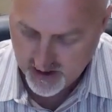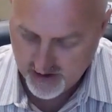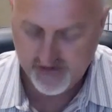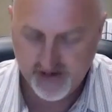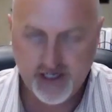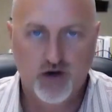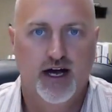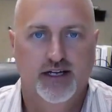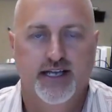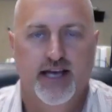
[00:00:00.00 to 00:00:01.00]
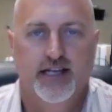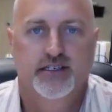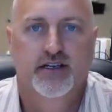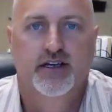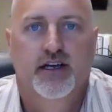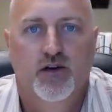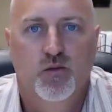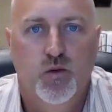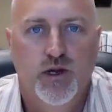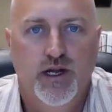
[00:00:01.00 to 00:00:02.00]
Video contest.
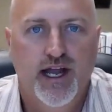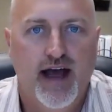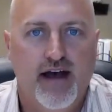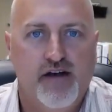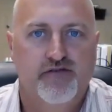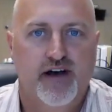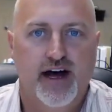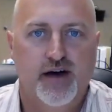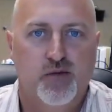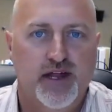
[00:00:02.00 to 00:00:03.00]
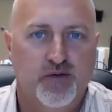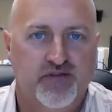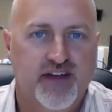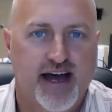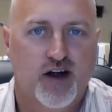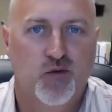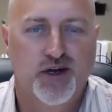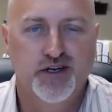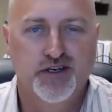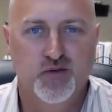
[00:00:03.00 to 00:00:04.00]
We've got our
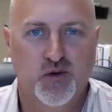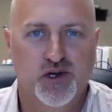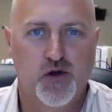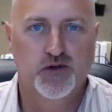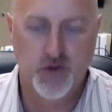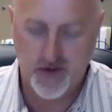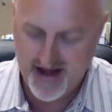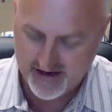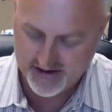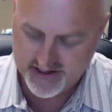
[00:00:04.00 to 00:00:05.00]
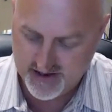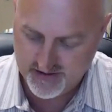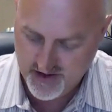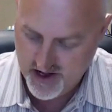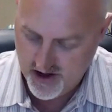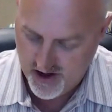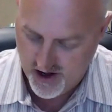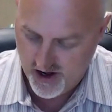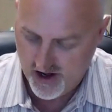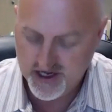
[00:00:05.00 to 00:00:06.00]
winners. We're going to announce them
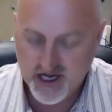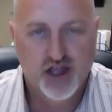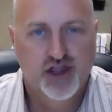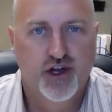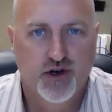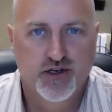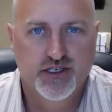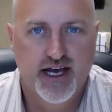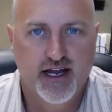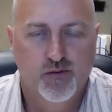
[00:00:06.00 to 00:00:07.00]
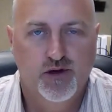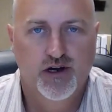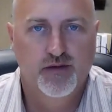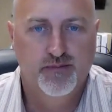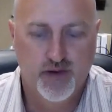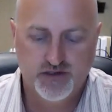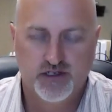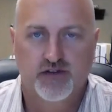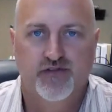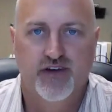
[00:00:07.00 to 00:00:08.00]
on Thursday. We're going to
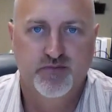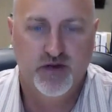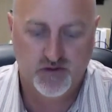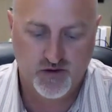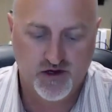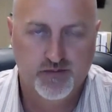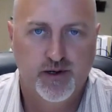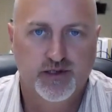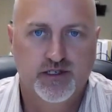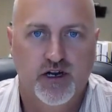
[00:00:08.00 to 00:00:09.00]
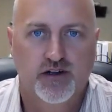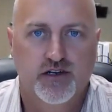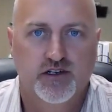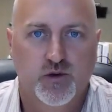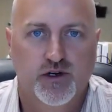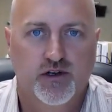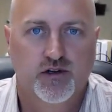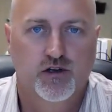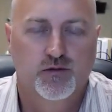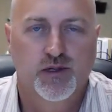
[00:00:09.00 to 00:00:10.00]
post it to Facebook. We're going to post it onto Twitter and
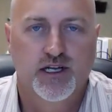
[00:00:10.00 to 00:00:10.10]
Google+.